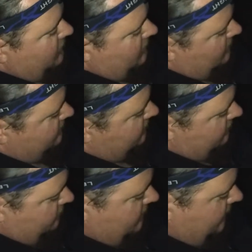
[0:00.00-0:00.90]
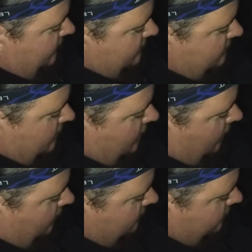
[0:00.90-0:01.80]
This is a really good
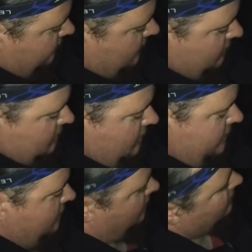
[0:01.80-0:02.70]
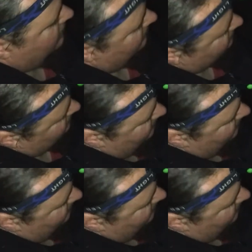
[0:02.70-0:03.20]
cigar. It's